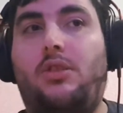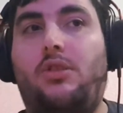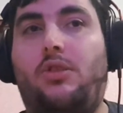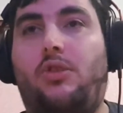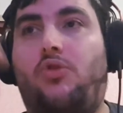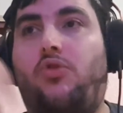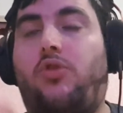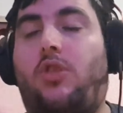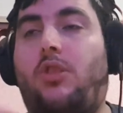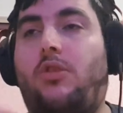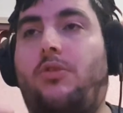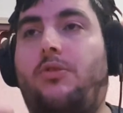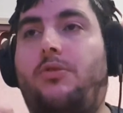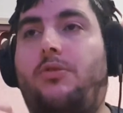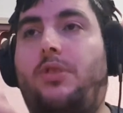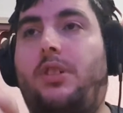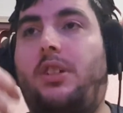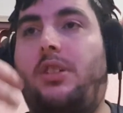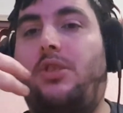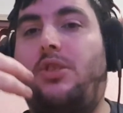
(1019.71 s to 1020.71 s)

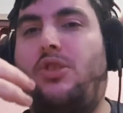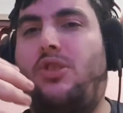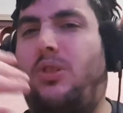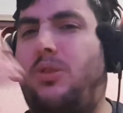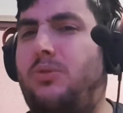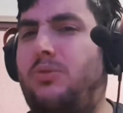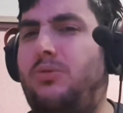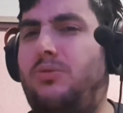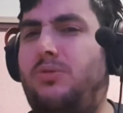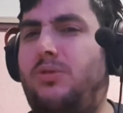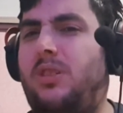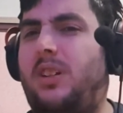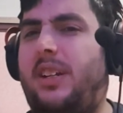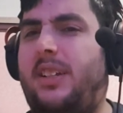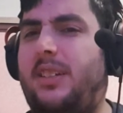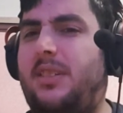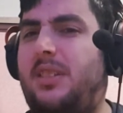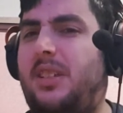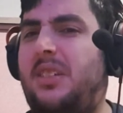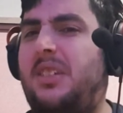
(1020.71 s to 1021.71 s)
grown and told like
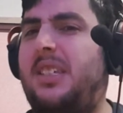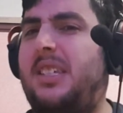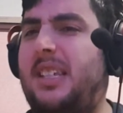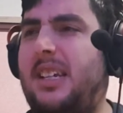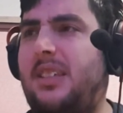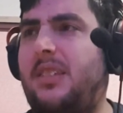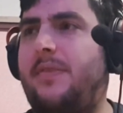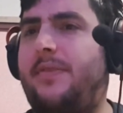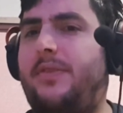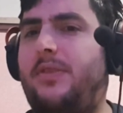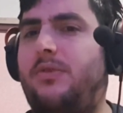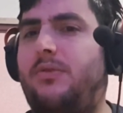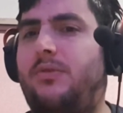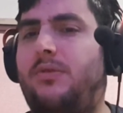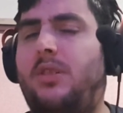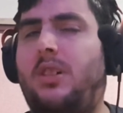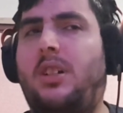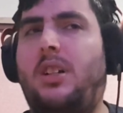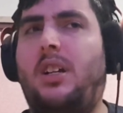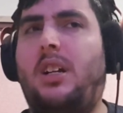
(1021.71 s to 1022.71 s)
a successful
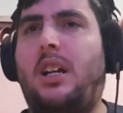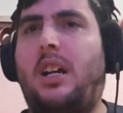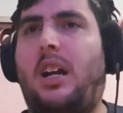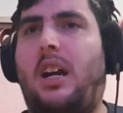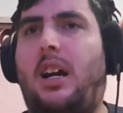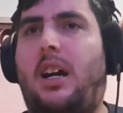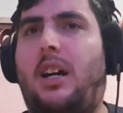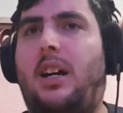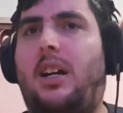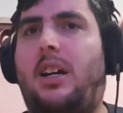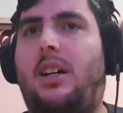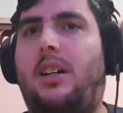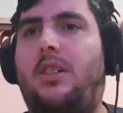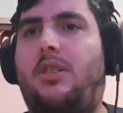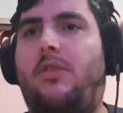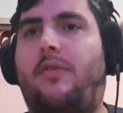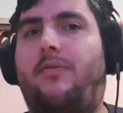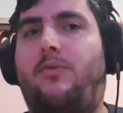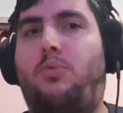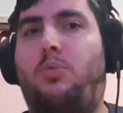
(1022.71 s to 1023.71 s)
arc
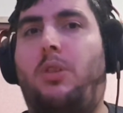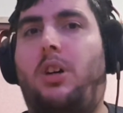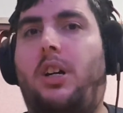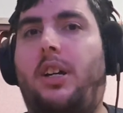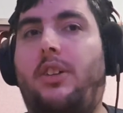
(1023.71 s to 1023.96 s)
of why